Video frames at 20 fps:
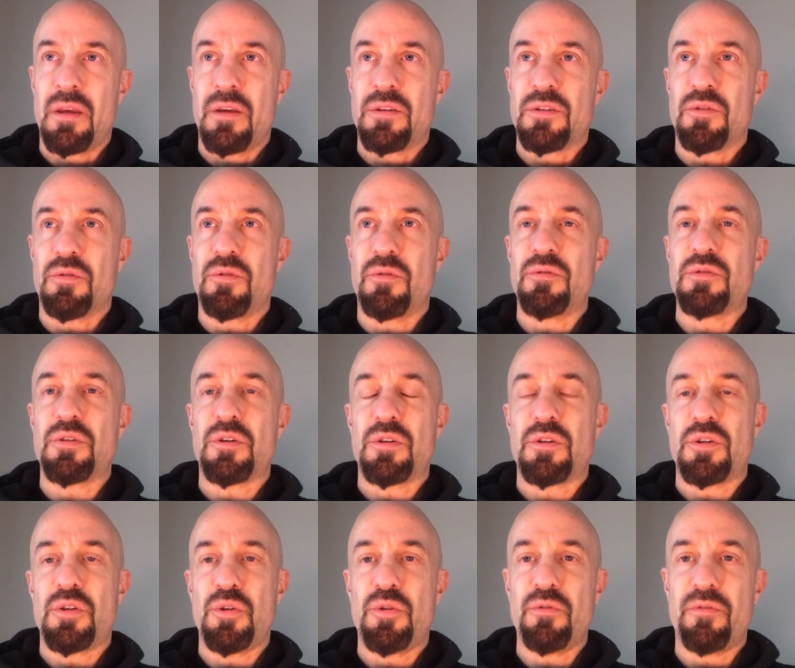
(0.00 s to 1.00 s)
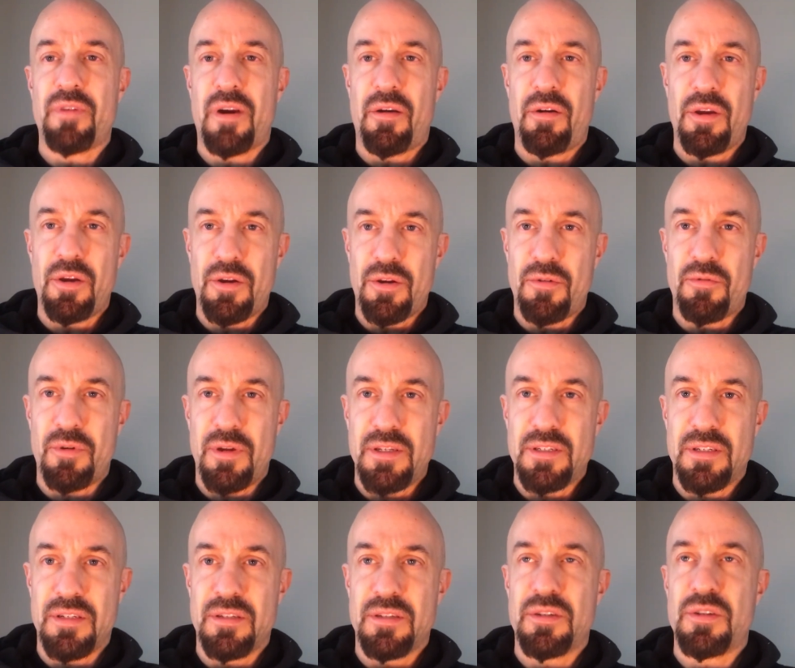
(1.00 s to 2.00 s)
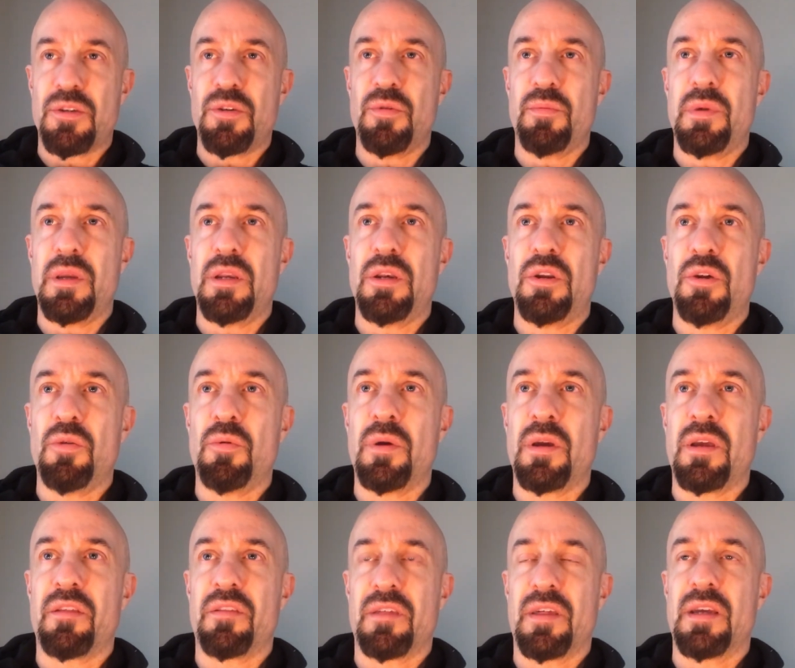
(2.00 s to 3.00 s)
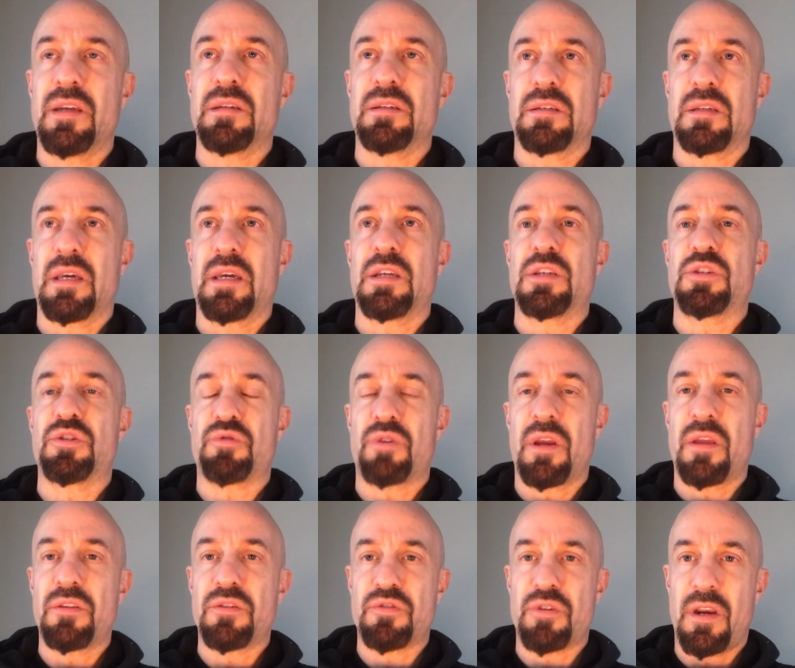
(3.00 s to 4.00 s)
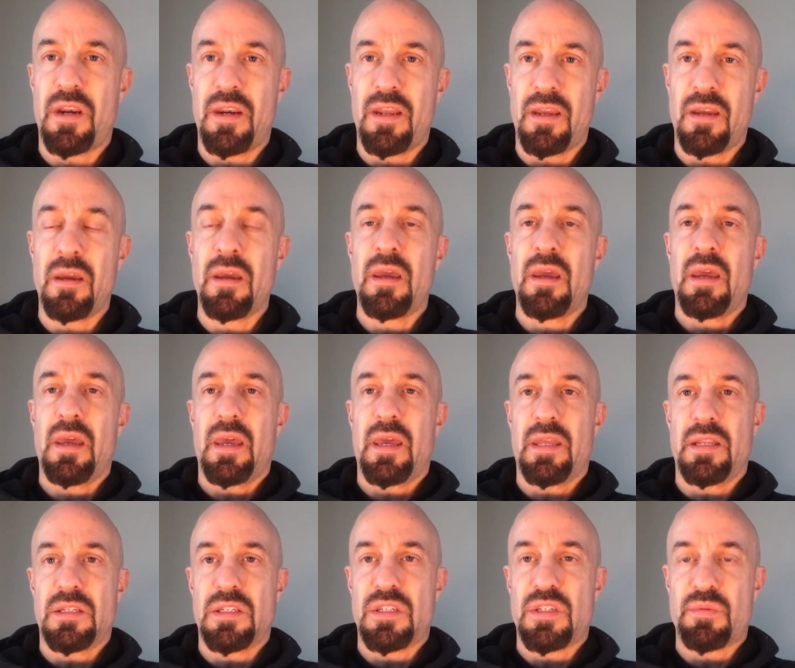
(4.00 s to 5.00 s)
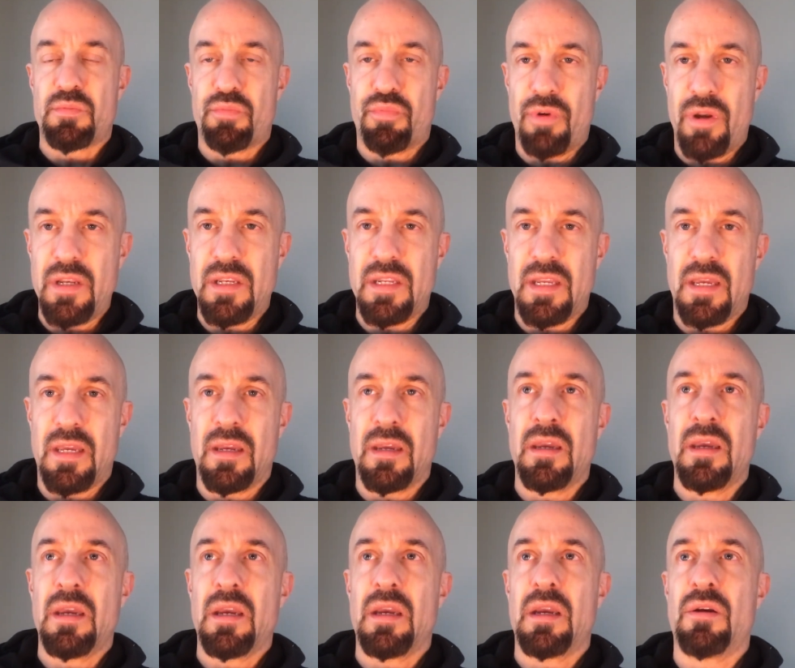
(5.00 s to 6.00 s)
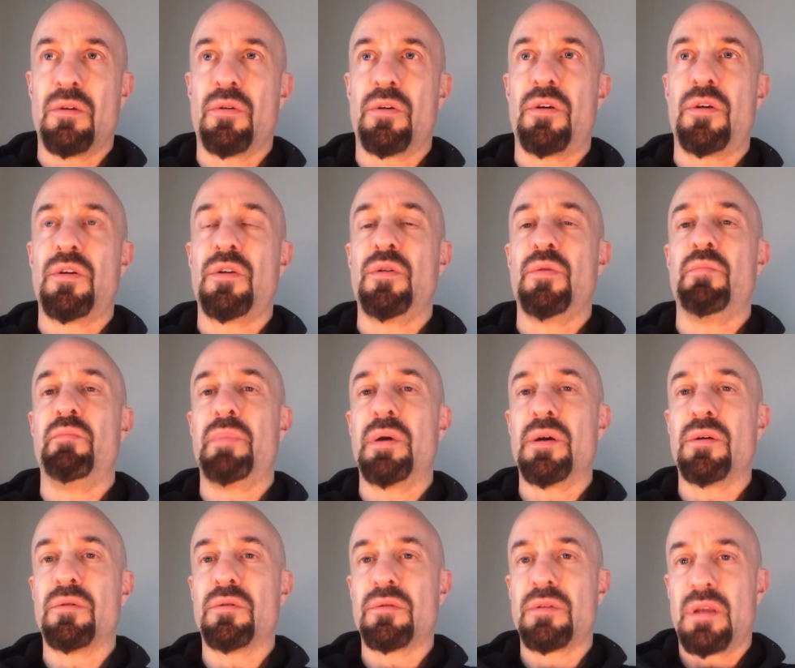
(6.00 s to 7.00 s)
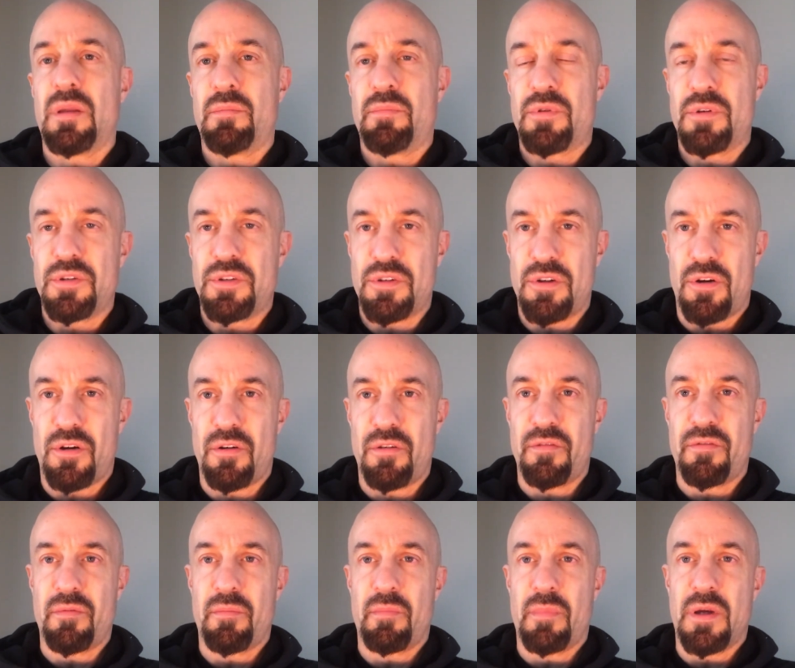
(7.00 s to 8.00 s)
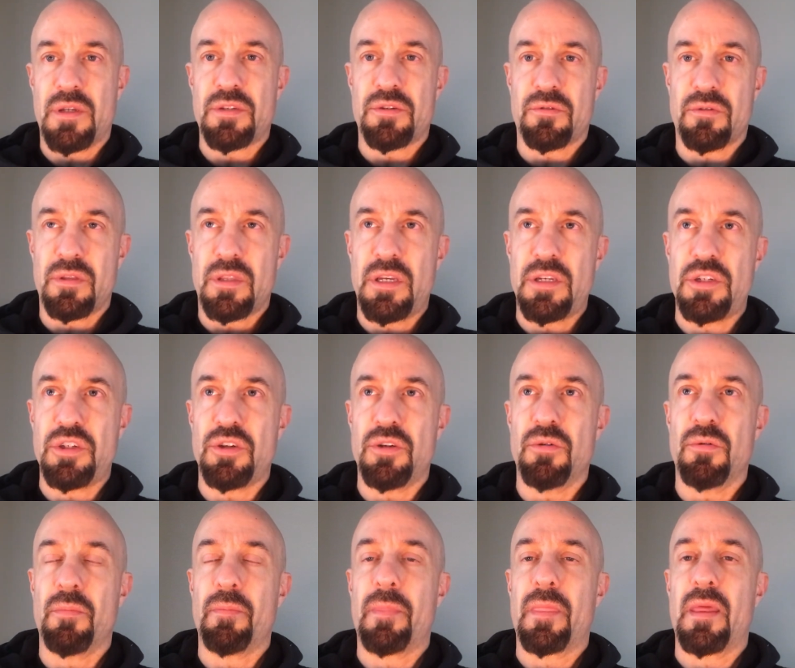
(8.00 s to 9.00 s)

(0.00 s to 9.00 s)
So those are two very good reasons to be doing things like strength training and sprinting in order to build and preserve muscle tissue.